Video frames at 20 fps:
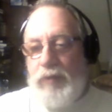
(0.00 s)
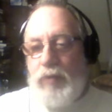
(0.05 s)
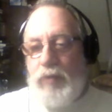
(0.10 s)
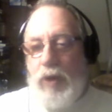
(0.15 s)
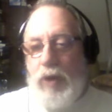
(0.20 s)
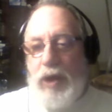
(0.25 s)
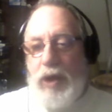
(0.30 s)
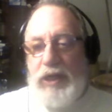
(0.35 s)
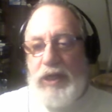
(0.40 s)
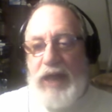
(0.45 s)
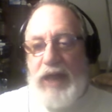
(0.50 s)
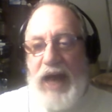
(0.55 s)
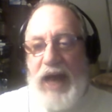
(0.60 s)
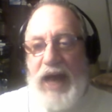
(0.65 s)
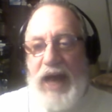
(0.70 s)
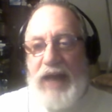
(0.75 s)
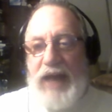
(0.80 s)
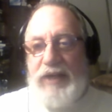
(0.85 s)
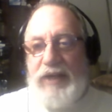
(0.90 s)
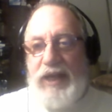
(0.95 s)
and wrong
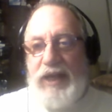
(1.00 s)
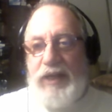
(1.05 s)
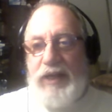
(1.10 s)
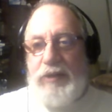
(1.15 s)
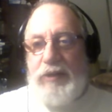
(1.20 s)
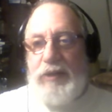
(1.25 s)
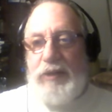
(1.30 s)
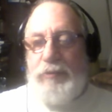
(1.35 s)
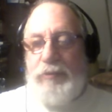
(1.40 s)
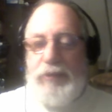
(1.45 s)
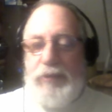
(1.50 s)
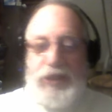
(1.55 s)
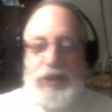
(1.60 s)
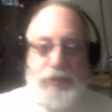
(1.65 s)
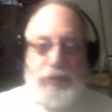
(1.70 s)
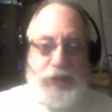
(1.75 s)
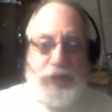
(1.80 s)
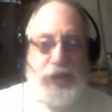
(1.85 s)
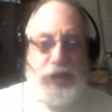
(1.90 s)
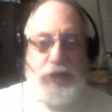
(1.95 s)
God, and
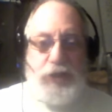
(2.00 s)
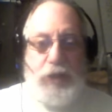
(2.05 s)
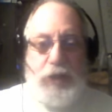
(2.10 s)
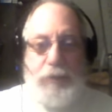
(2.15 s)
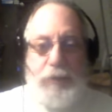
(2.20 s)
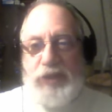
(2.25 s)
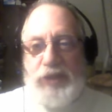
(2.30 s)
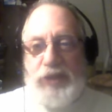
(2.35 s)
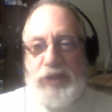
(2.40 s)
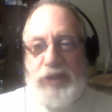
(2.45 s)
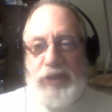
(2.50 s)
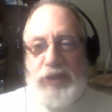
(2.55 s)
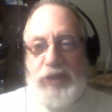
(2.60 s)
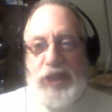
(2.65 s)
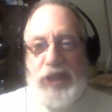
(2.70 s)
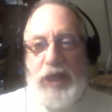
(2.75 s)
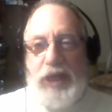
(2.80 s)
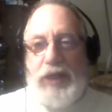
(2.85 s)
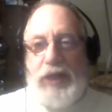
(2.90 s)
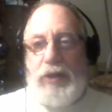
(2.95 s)
it's material on my
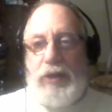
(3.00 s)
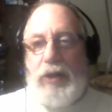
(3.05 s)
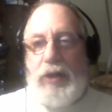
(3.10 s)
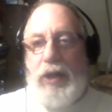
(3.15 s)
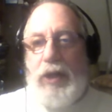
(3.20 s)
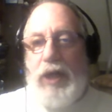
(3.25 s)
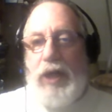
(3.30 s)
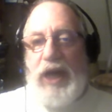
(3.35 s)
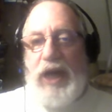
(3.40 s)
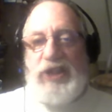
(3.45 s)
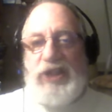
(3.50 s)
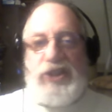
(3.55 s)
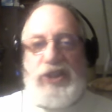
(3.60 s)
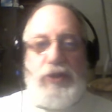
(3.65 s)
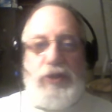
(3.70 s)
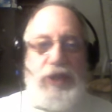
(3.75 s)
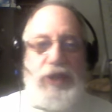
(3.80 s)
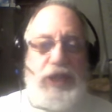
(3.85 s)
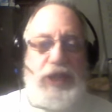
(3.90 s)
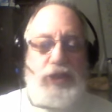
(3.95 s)
website, I
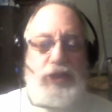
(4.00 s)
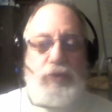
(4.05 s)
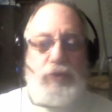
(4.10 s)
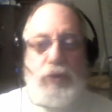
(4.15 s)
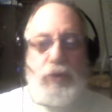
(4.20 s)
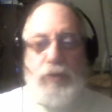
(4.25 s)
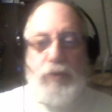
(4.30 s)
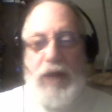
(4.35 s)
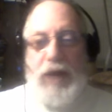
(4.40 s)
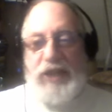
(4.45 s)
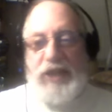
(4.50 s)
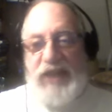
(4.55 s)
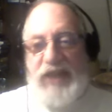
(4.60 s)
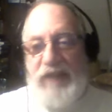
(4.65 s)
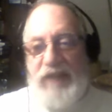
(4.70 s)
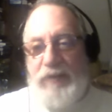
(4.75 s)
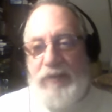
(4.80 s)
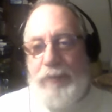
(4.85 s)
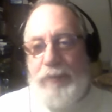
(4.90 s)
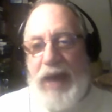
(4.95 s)
still think it's worthwhile to
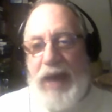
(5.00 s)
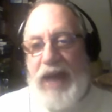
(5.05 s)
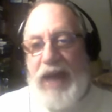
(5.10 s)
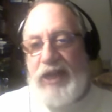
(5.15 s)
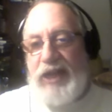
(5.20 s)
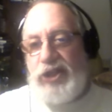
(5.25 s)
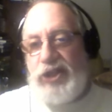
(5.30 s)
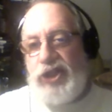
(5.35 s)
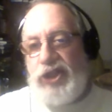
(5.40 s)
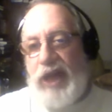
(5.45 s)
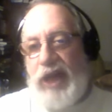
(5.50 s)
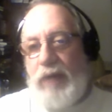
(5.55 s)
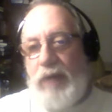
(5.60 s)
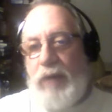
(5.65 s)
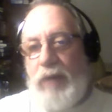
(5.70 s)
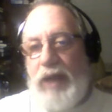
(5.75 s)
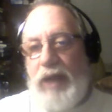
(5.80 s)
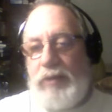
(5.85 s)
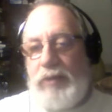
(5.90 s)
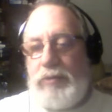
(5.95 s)
have it packaged that
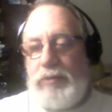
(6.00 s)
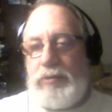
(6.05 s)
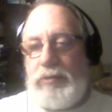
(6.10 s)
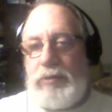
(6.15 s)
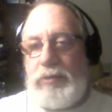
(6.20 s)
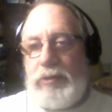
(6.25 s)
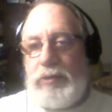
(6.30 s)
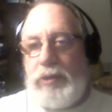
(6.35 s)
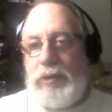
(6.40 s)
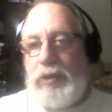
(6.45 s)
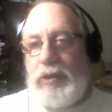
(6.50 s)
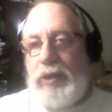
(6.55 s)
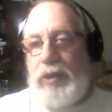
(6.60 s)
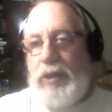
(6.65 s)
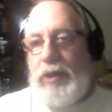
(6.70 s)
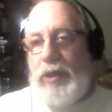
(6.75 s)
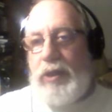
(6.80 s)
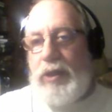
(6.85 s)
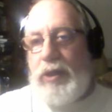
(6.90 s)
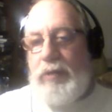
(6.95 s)
way
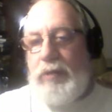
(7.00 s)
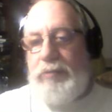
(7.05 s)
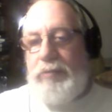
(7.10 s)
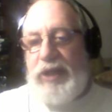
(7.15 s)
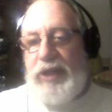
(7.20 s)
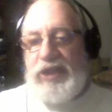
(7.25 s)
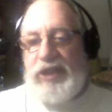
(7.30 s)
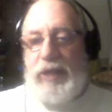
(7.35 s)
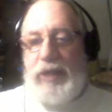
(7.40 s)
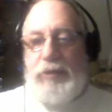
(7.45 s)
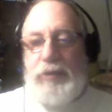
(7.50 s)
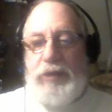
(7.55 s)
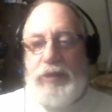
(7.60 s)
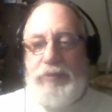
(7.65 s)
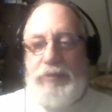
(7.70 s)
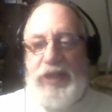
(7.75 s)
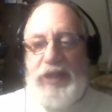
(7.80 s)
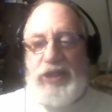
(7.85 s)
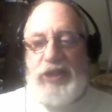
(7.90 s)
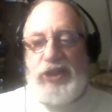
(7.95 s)
because I'm going
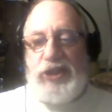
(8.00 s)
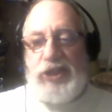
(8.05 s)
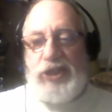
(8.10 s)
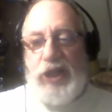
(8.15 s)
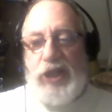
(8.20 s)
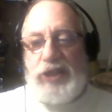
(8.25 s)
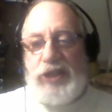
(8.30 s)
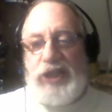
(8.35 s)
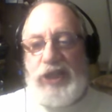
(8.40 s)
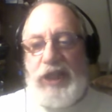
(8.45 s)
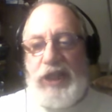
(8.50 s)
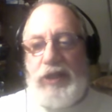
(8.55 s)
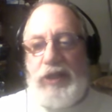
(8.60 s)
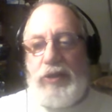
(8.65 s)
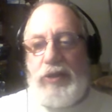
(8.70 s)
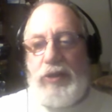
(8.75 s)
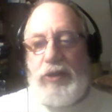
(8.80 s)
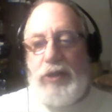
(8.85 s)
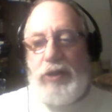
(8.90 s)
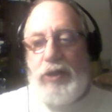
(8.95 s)
to be discussing,
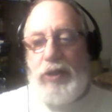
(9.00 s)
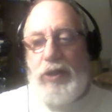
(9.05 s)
